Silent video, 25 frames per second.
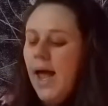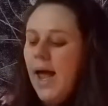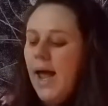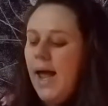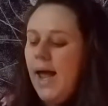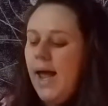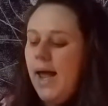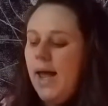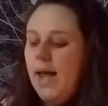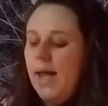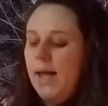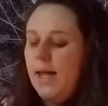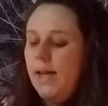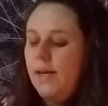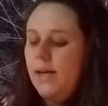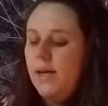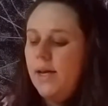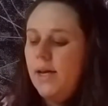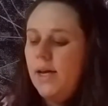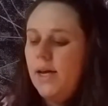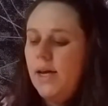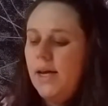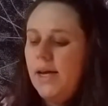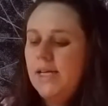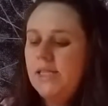
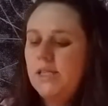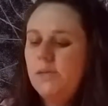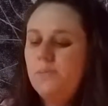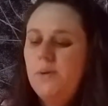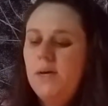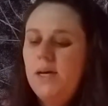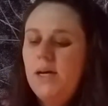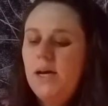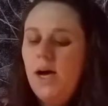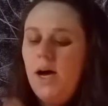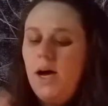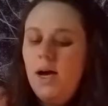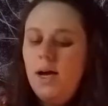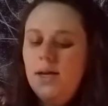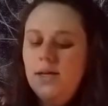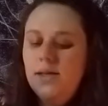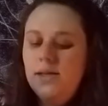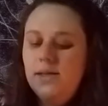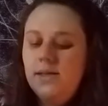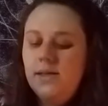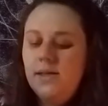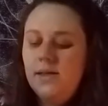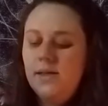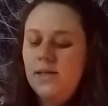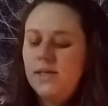And it's
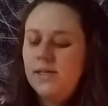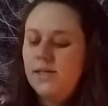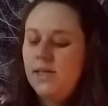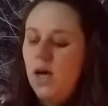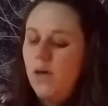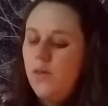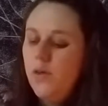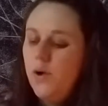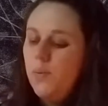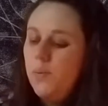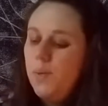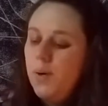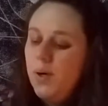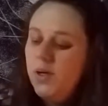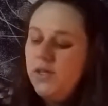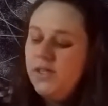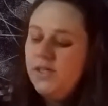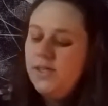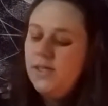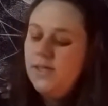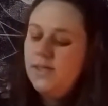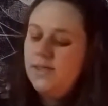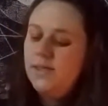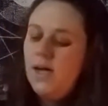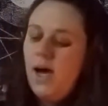because this other
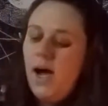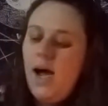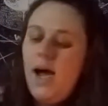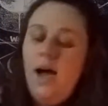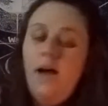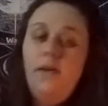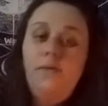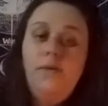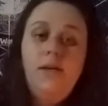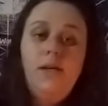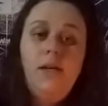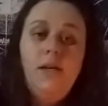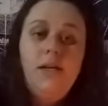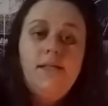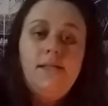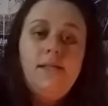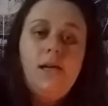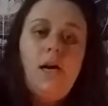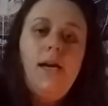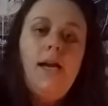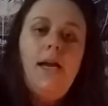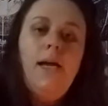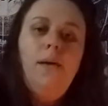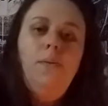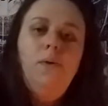person is
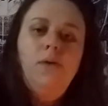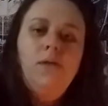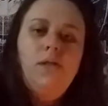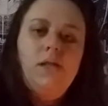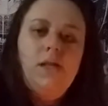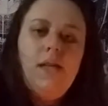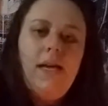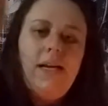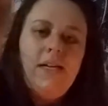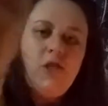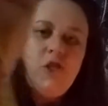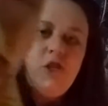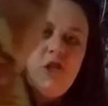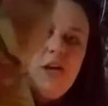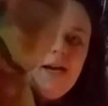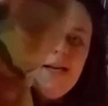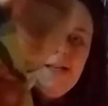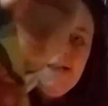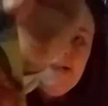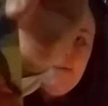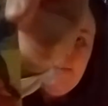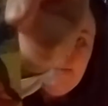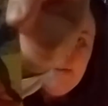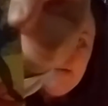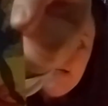unable to like
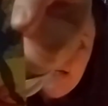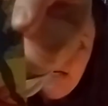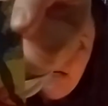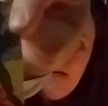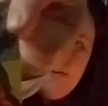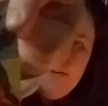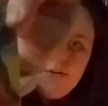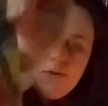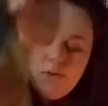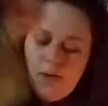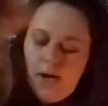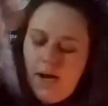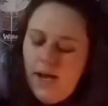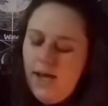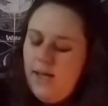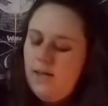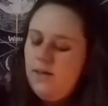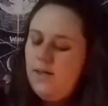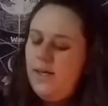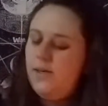check themselves, right?